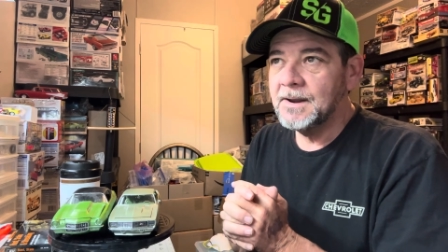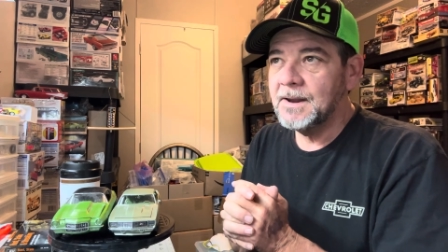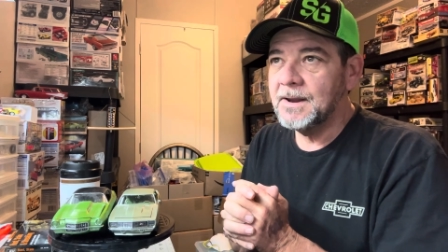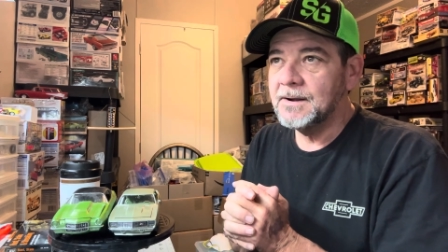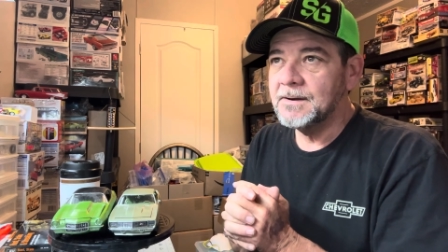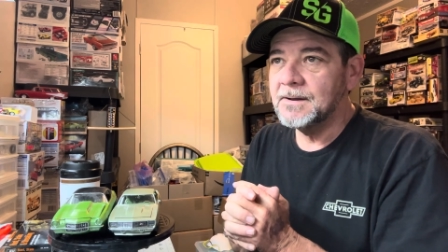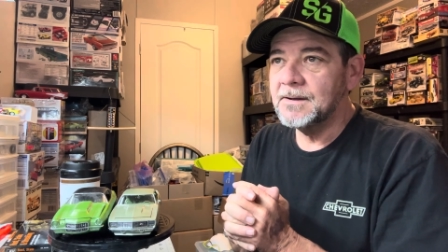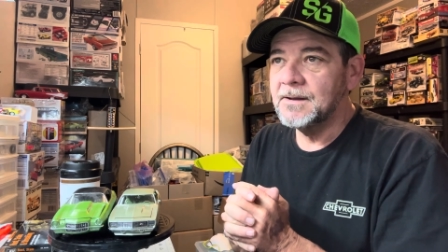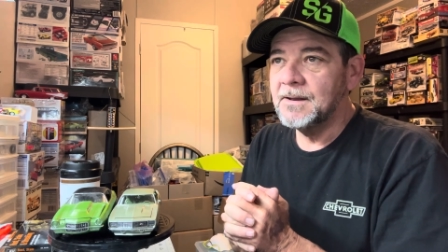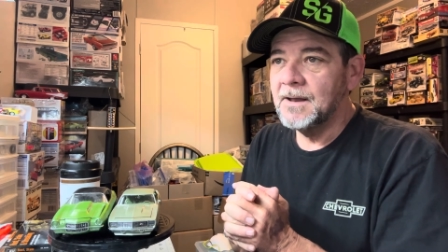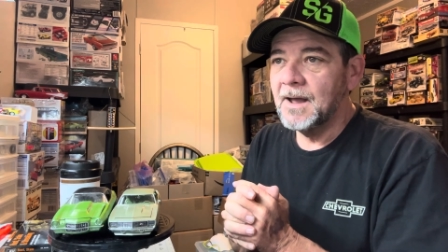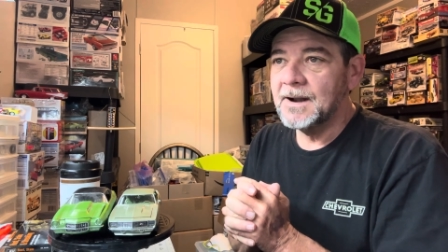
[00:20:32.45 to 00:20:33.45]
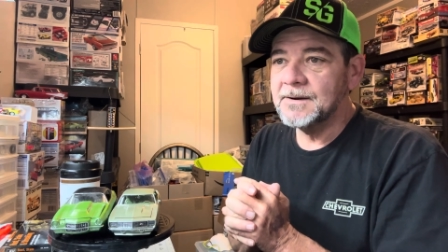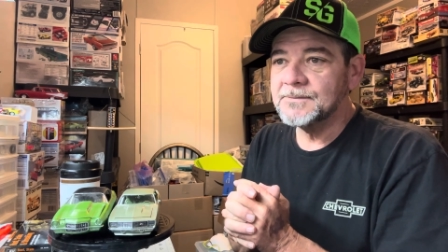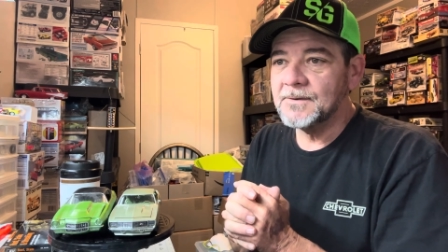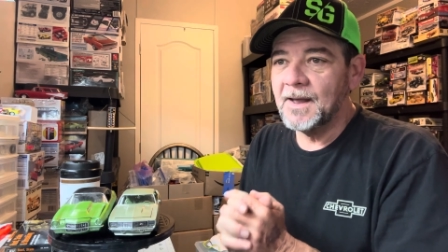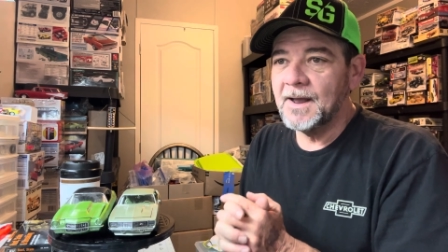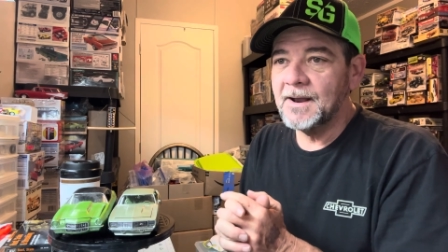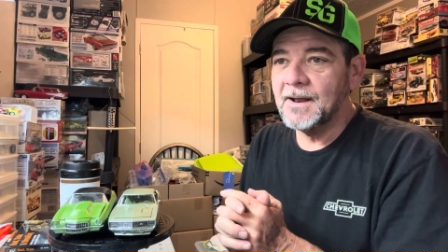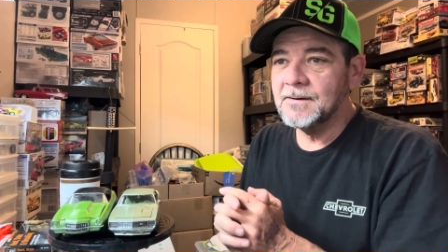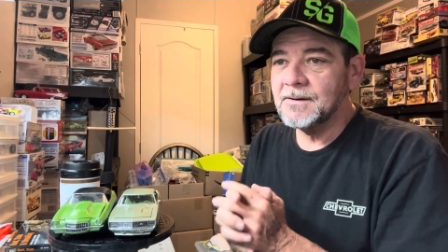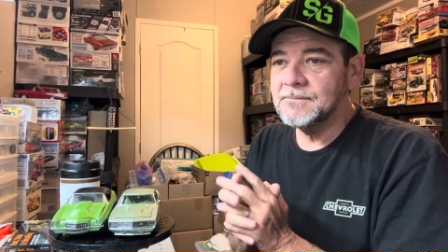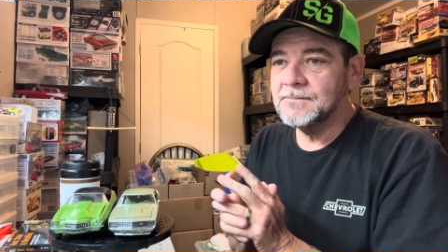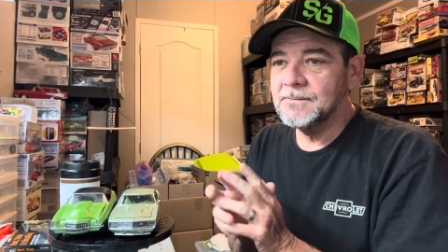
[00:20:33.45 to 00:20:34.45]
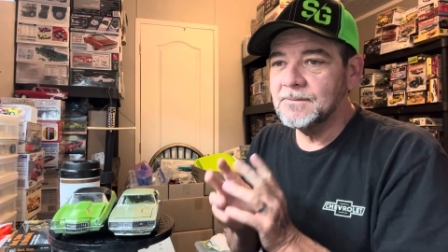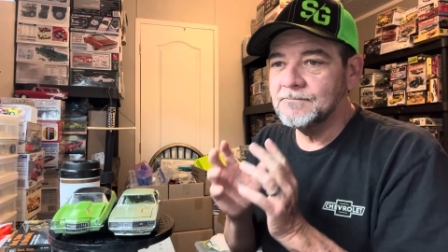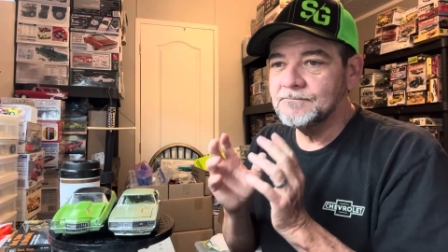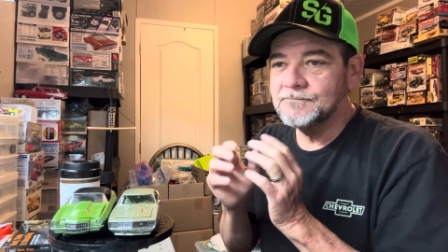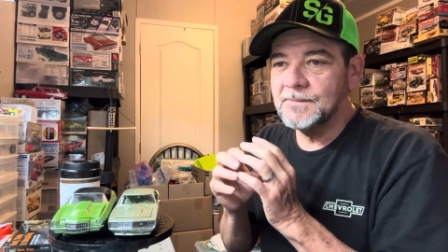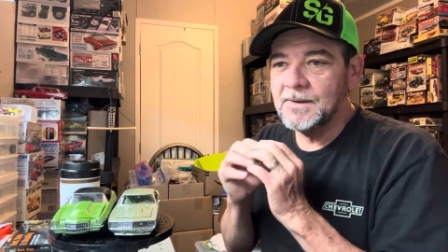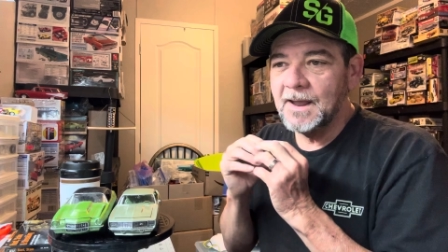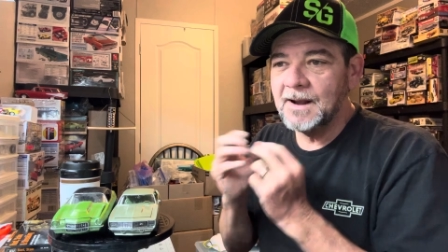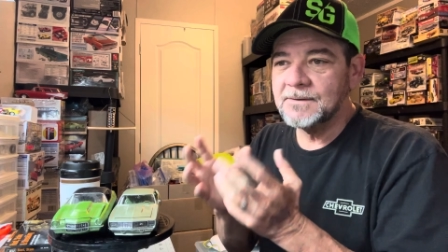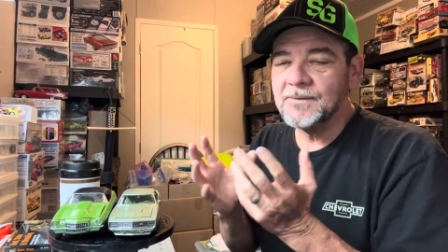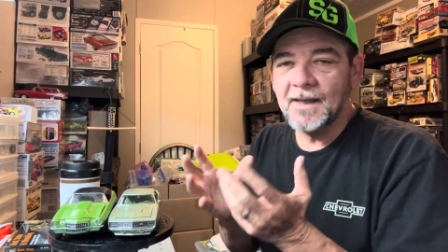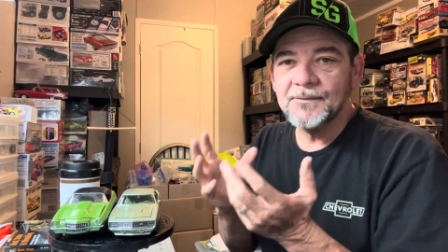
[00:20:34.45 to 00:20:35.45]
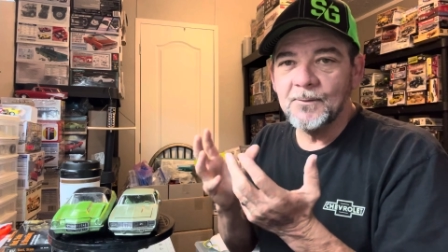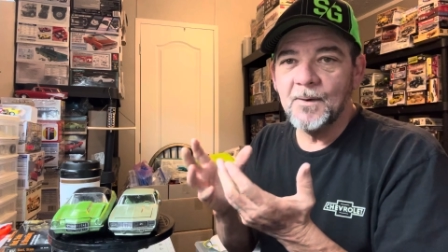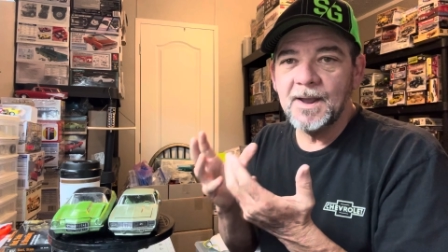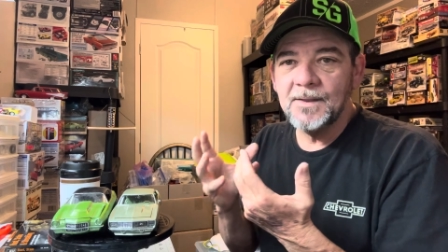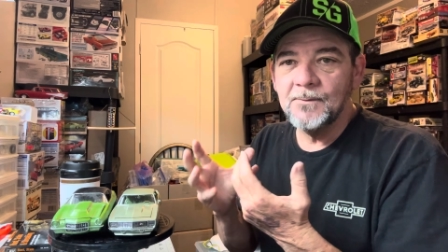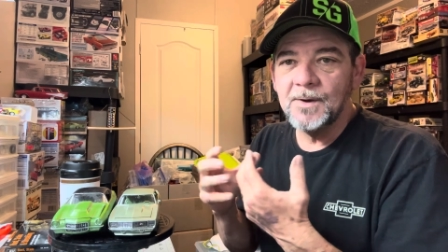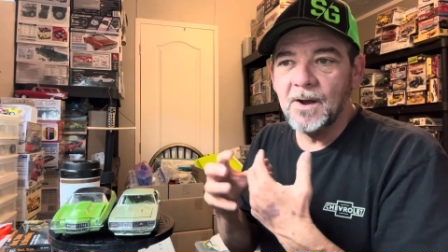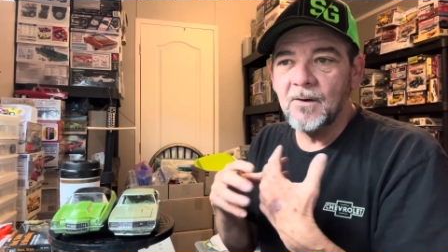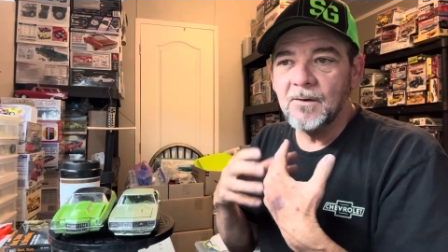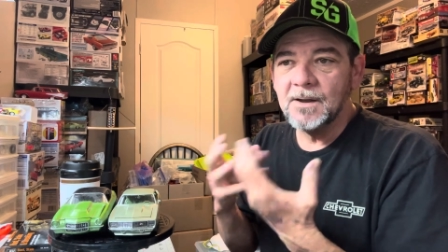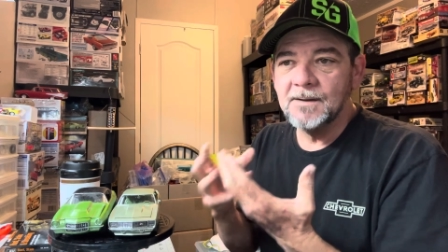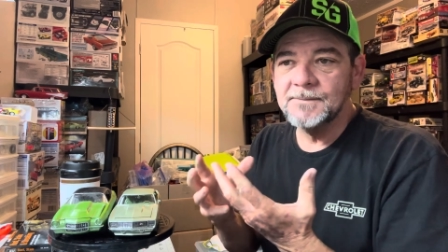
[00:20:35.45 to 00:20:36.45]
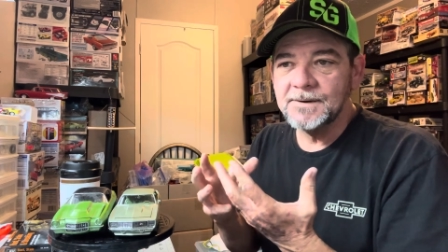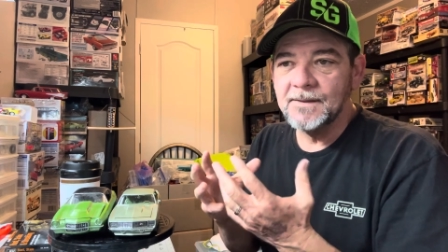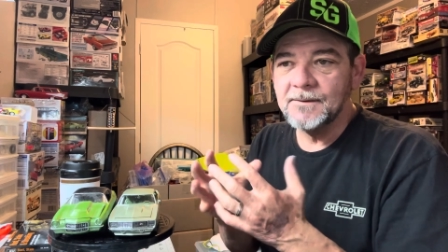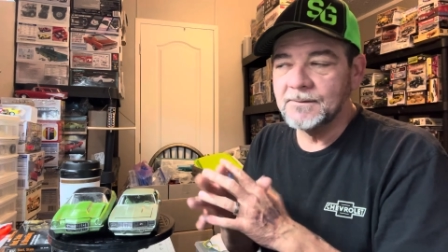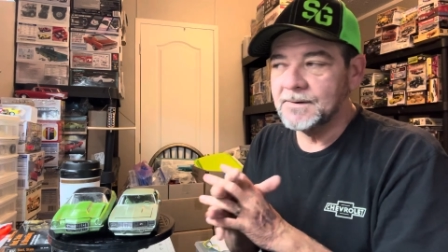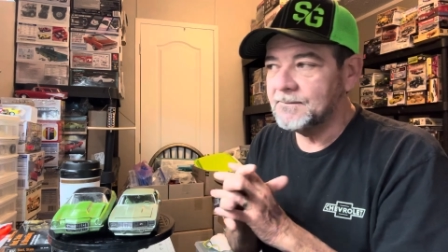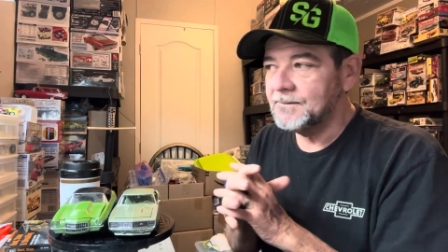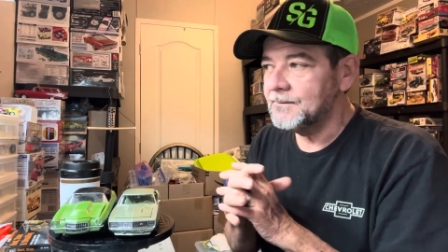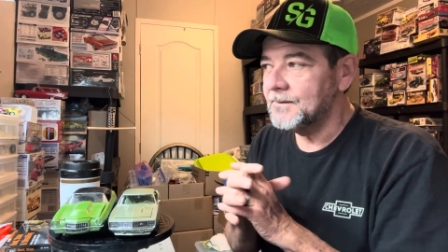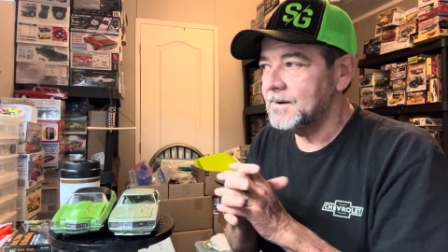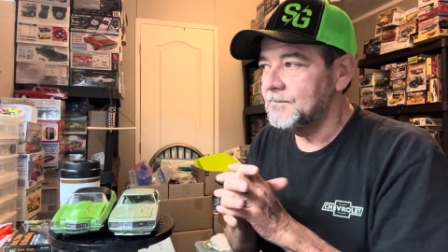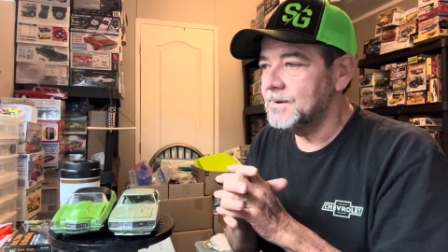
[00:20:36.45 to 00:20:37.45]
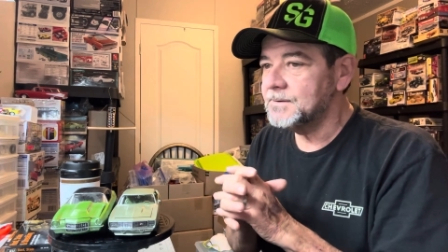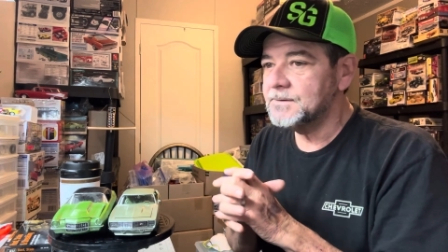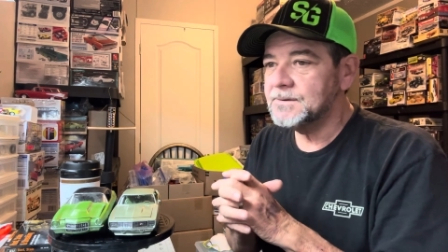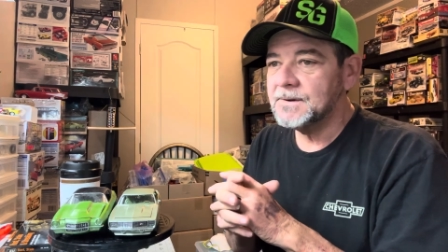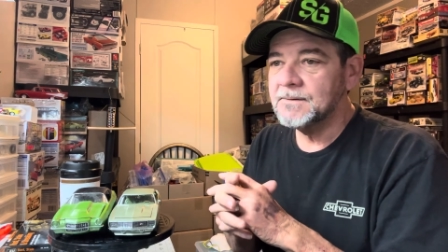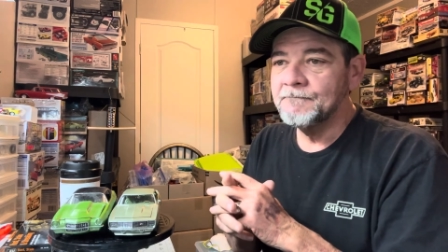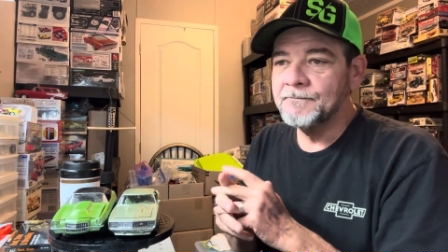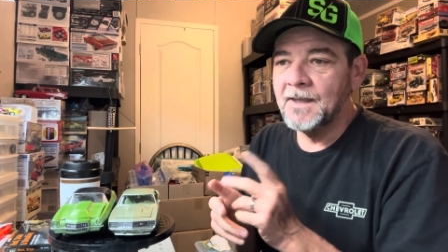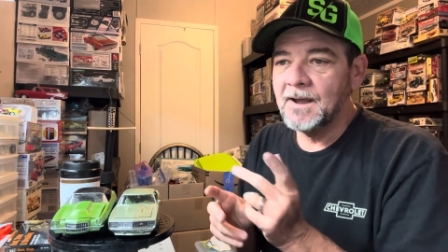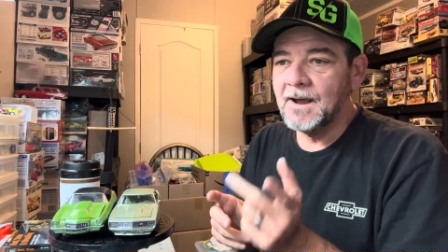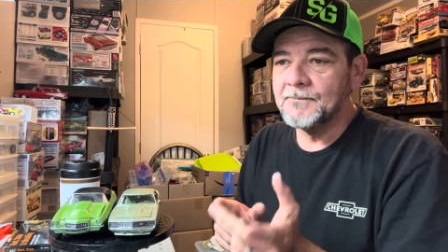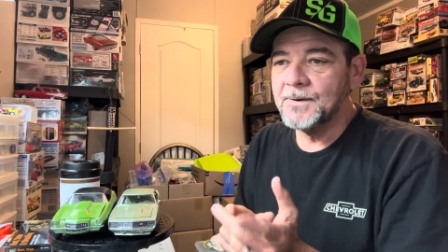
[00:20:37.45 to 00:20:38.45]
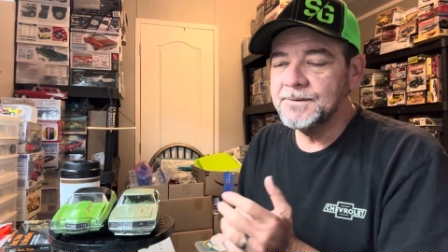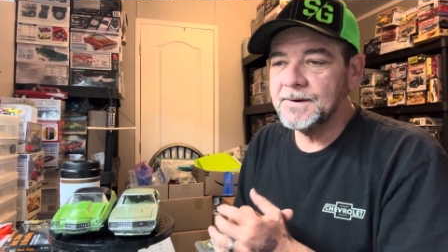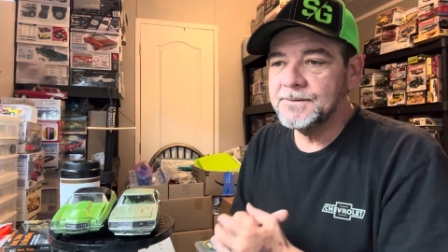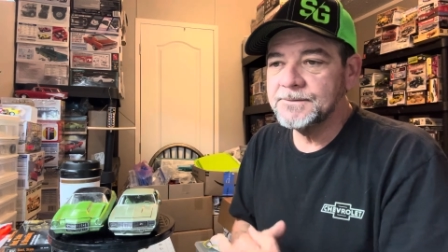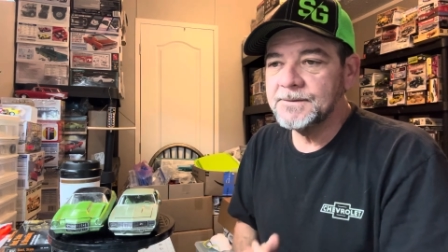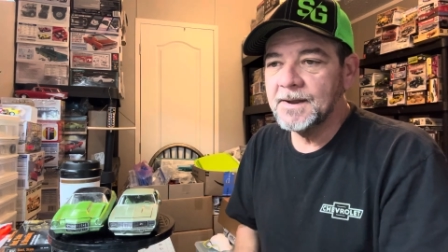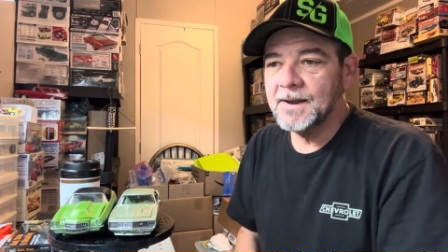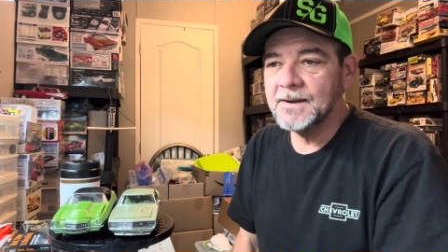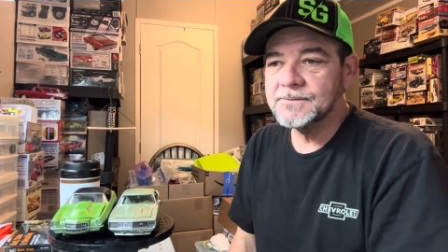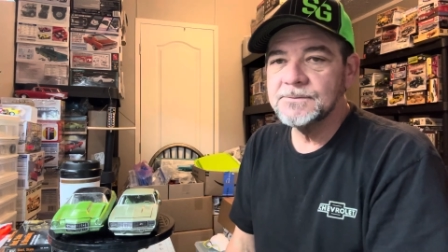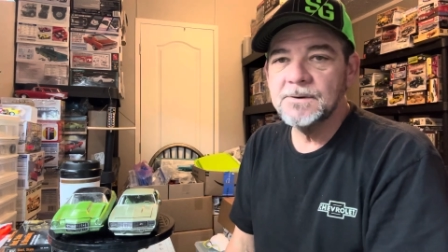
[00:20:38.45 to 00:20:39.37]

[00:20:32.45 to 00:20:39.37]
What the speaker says: And I just like the way that we all come together on everything. But I appreciate you guys.